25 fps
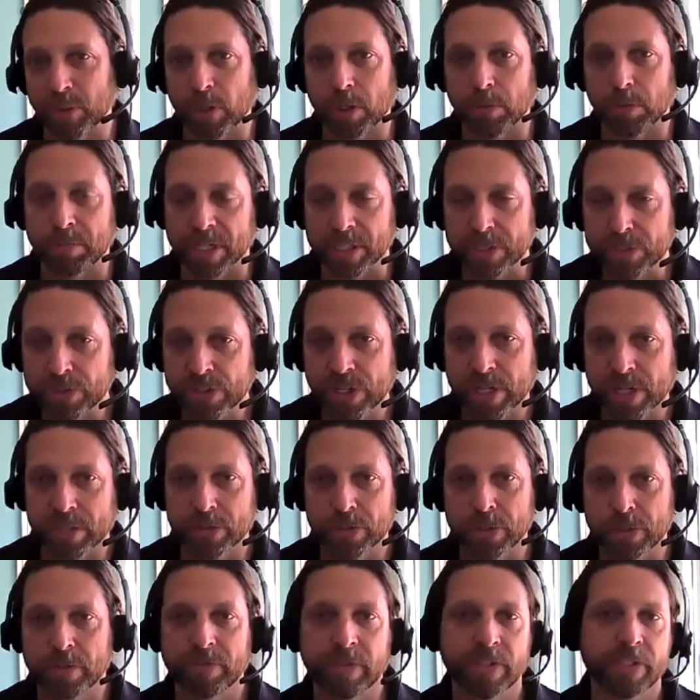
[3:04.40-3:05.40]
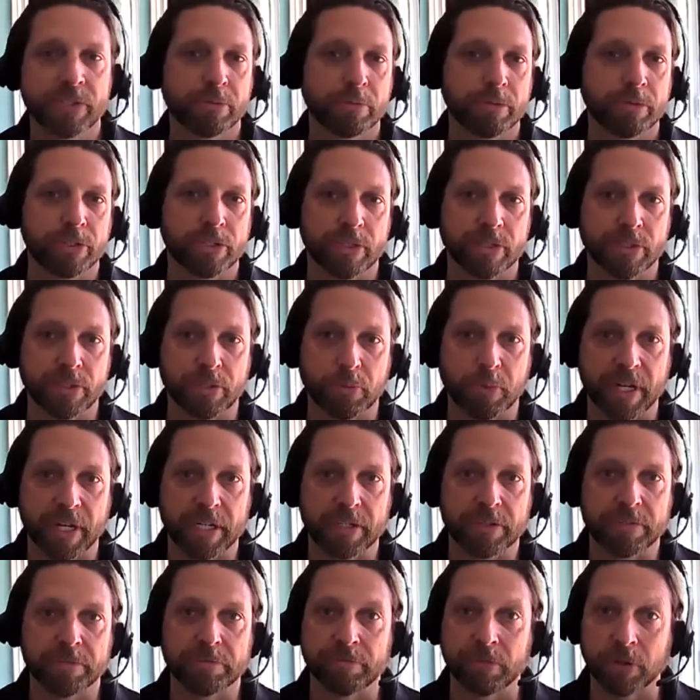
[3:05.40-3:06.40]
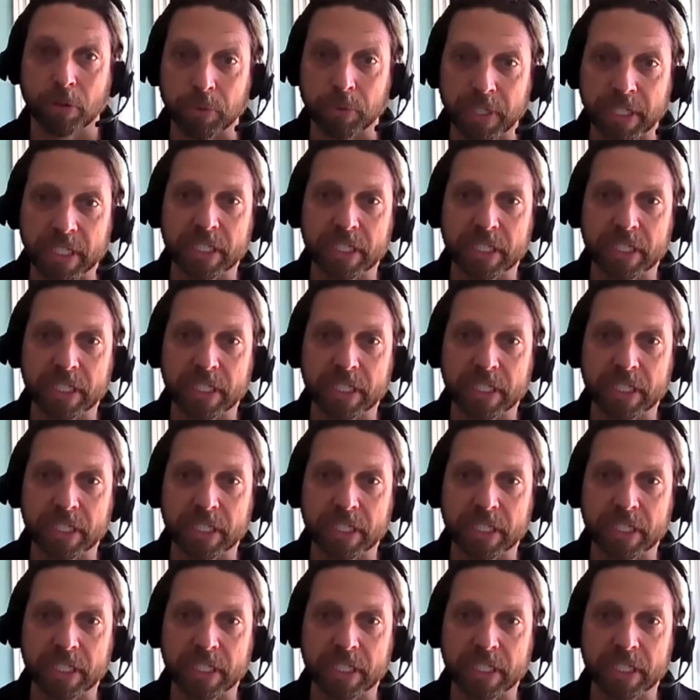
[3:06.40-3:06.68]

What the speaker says: our bus check service, which is a way to phone